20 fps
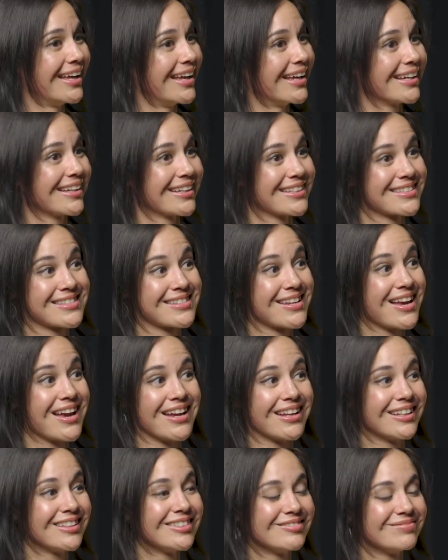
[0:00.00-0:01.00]
Like, it's
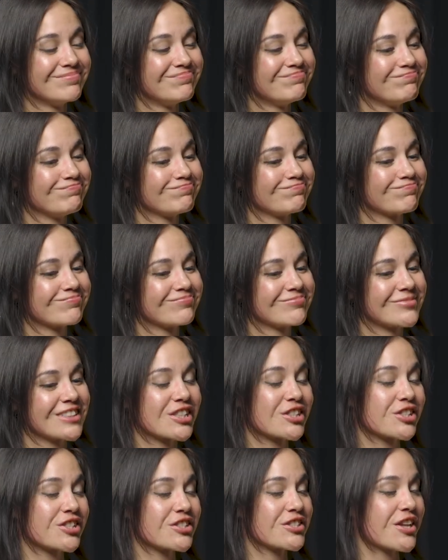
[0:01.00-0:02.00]

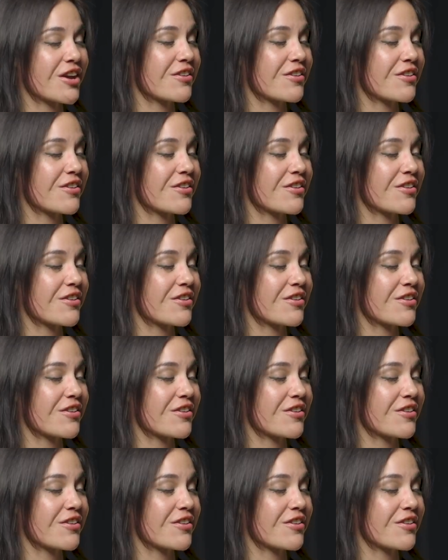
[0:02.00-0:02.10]
just